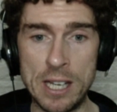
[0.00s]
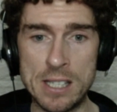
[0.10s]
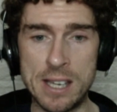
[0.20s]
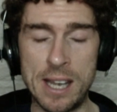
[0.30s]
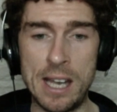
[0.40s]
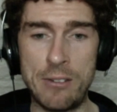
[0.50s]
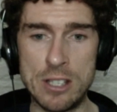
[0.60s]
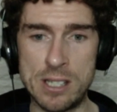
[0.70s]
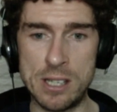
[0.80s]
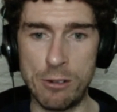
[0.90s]
He's the head
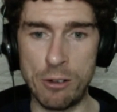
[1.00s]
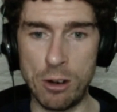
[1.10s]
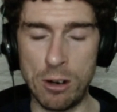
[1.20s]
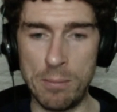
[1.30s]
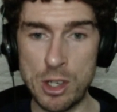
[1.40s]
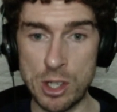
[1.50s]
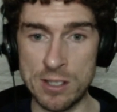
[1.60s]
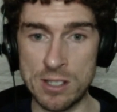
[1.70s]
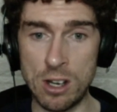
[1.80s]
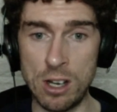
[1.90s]
physio for
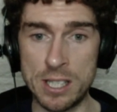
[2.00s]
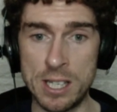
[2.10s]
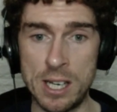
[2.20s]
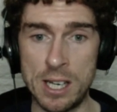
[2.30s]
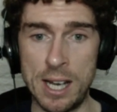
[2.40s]
Mitchelton Scott.